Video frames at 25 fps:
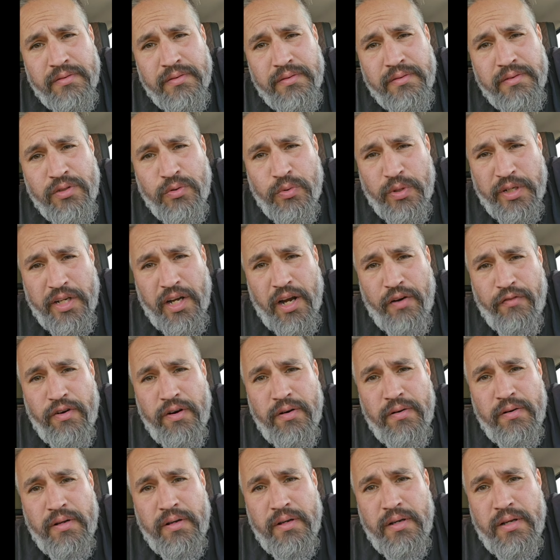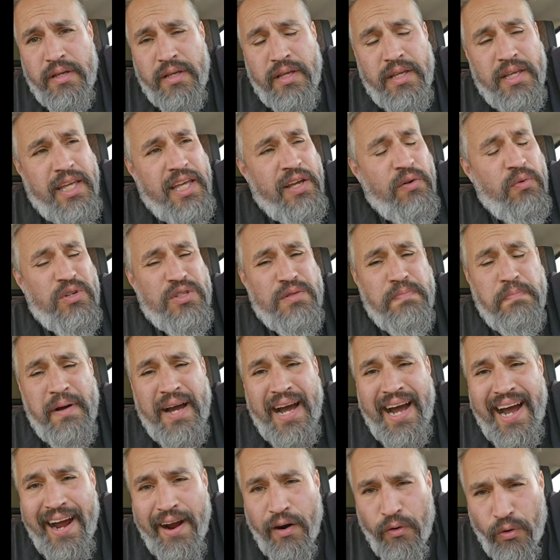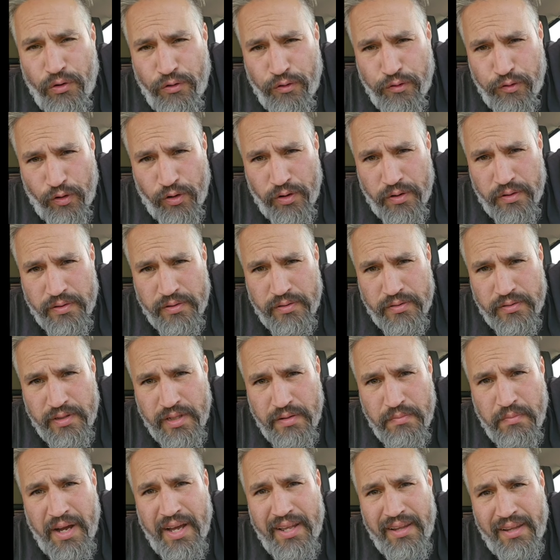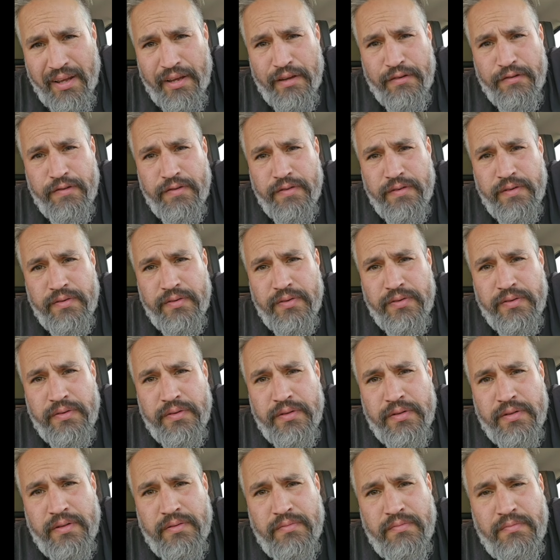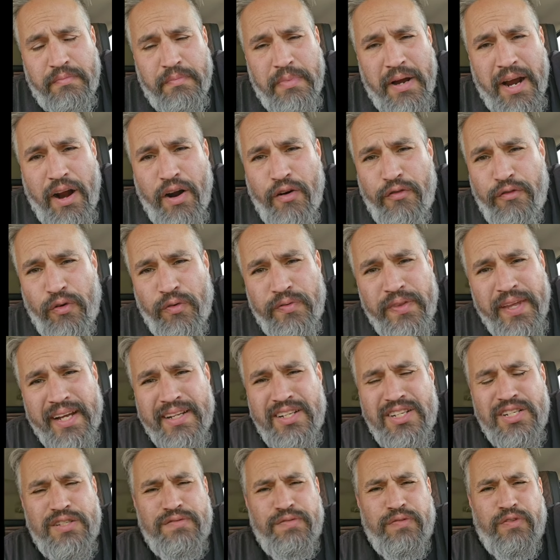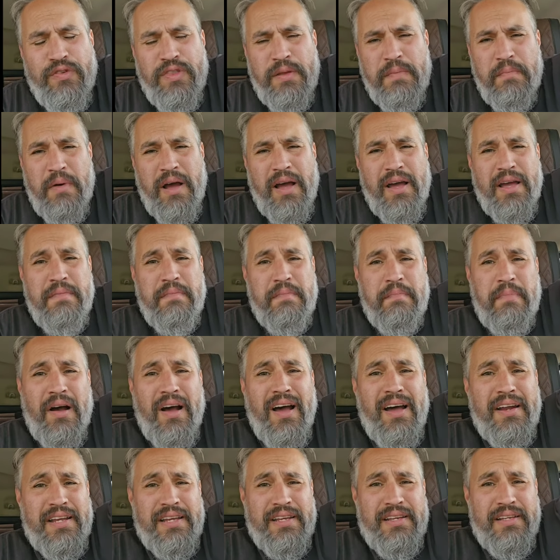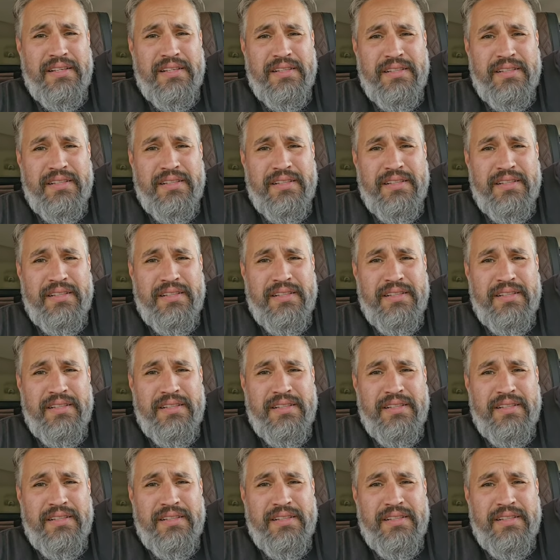to recover. It was powerful in my life. Powerful. Not just for the mind body.